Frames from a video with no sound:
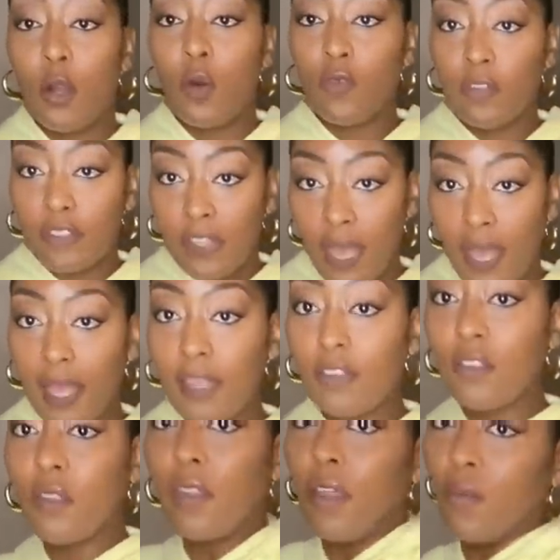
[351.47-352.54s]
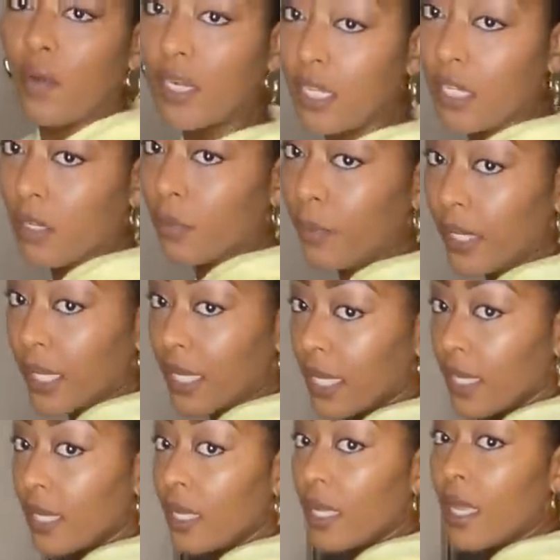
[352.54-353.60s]
oversized, so they run a little
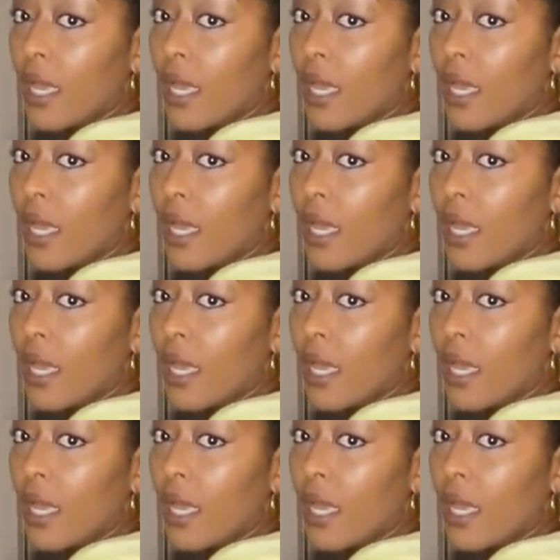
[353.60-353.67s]
big.